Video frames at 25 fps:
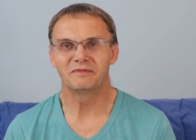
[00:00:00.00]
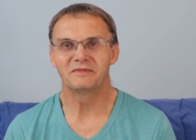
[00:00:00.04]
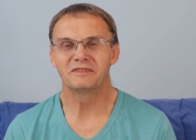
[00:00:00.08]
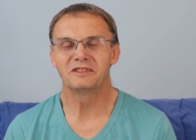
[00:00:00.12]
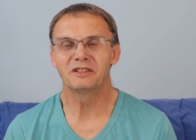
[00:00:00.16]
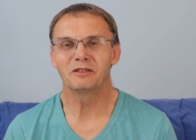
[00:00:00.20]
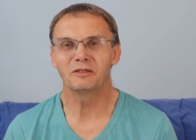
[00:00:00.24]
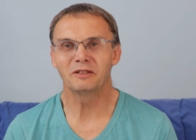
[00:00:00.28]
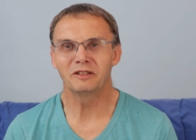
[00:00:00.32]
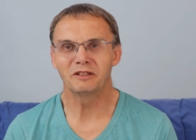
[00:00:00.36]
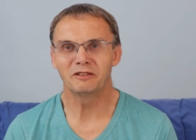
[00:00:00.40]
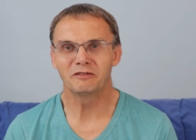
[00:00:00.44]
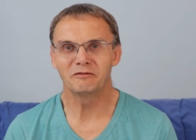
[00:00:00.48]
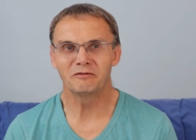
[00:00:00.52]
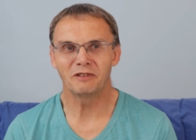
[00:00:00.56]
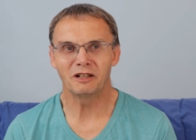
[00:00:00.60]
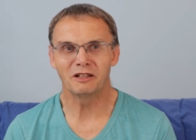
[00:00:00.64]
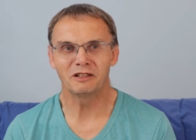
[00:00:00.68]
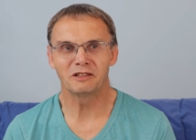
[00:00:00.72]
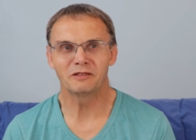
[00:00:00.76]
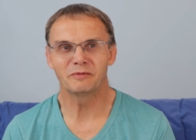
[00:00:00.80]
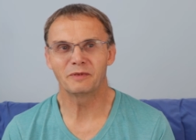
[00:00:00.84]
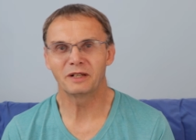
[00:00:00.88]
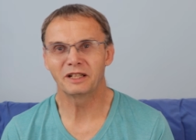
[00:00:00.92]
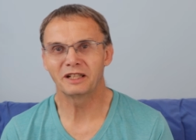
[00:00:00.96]
200
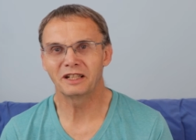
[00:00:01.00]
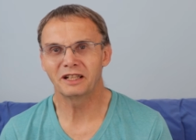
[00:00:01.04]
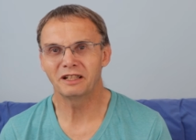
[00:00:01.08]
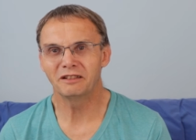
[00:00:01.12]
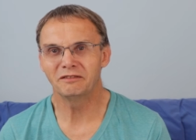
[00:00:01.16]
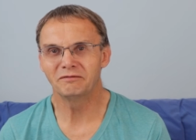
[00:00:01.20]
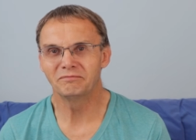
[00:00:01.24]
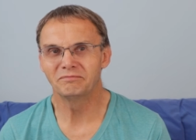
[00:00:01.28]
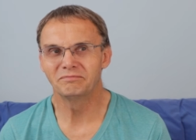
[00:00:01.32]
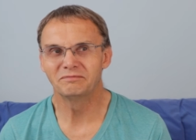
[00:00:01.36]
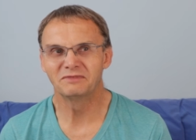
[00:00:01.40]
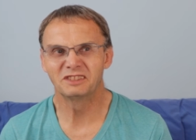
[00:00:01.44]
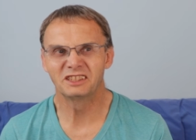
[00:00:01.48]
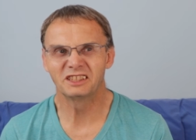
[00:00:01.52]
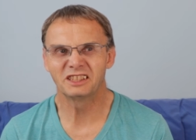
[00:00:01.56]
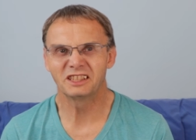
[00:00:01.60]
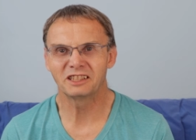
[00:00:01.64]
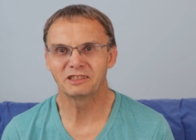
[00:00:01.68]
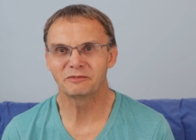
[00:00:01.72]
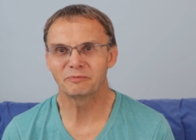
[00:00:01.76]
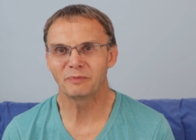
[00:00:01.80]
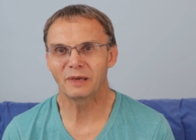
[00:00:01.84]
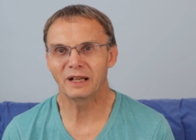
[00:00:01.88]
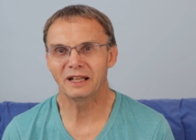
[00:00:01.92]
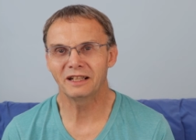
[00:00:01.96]
roach might go
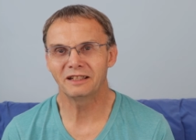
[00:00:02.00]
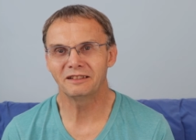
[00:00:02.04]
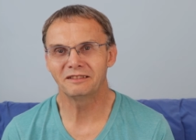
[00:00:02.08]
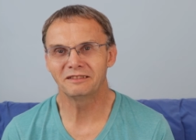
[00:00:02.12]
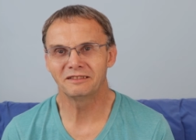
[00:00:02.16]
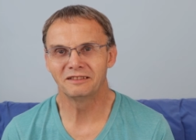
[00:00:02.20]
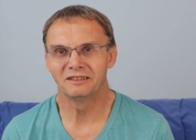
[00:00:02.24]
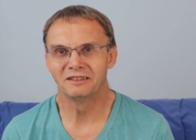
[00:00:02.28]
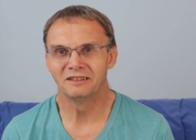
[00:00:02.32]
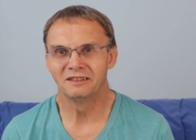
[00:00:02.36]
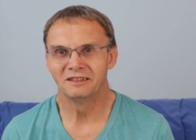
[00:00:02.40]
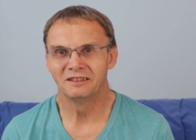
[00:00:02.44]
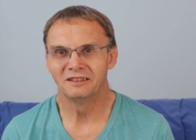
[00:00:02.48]
6 pounds.